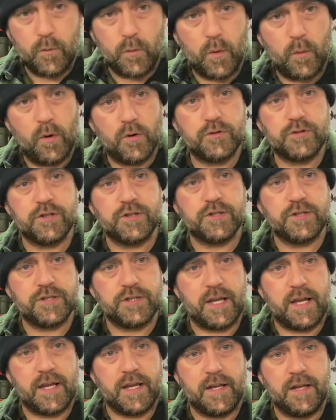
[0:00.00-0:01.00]
we wanted to
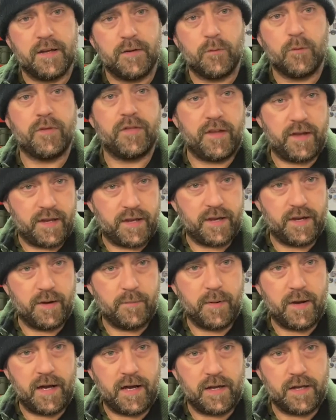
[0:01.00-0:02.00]
say we're thinking
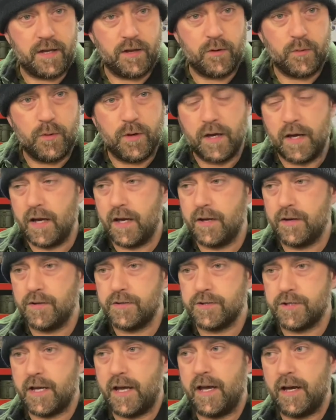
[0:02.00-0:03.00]
about you
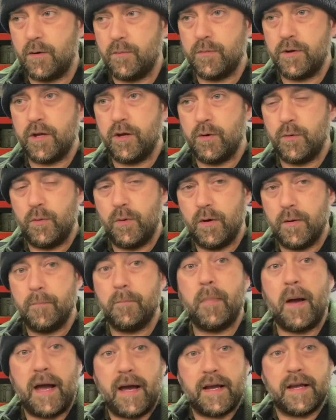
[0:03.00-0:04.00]
and to help you
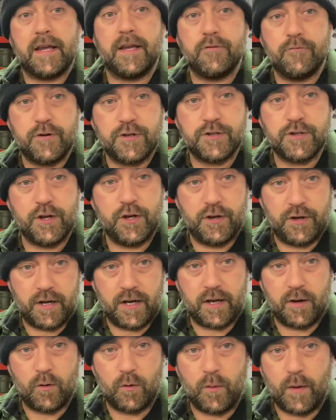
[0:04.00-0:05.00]
back in return a
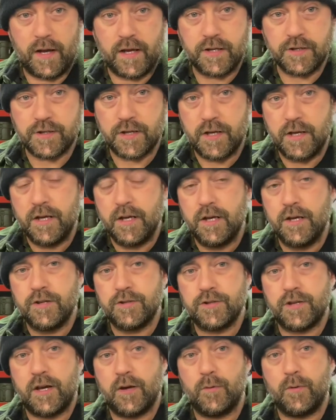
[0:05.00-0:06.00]
little ways.
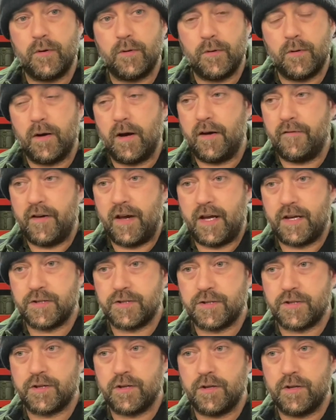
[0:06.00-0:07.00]
So I've
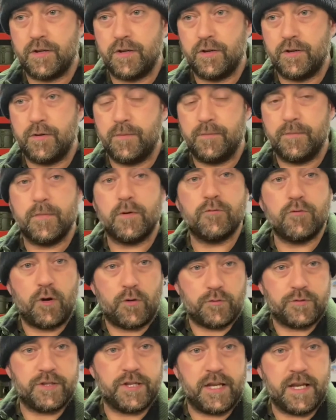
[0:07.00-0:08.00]
asked um,
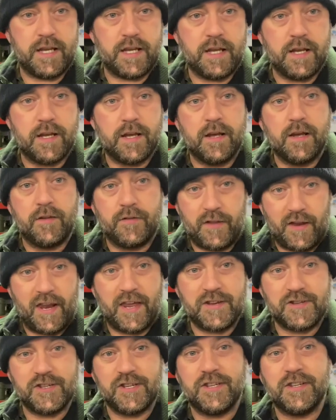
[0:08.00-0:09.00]
Ron T, the
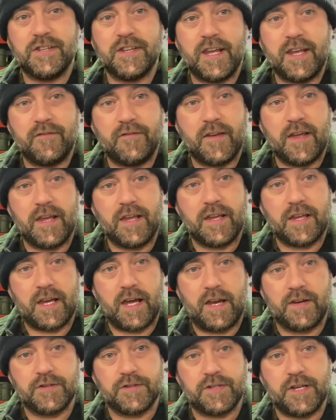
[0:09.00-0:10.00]
legend, if he
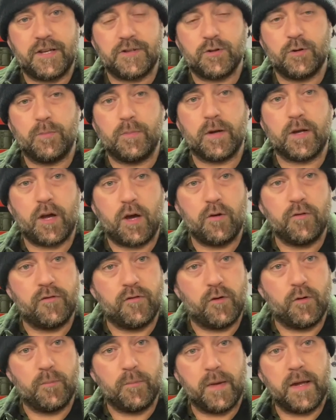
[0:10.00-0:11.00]
can set up a
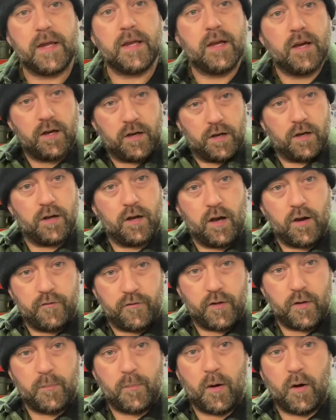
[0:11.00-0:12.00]
GoFundMe over
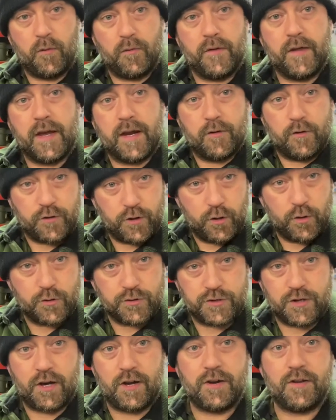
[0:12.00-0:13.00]
the pond there on your
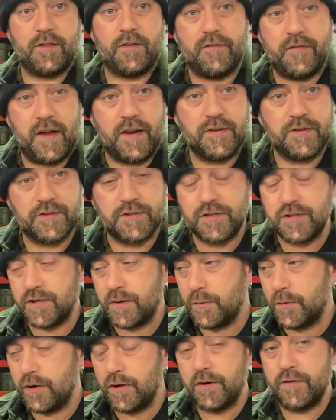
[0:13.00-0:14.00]
side of the fence, as
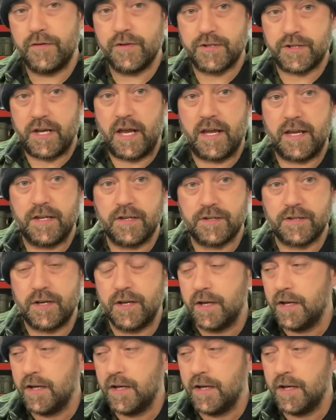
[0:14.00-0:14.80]
it were, in the States.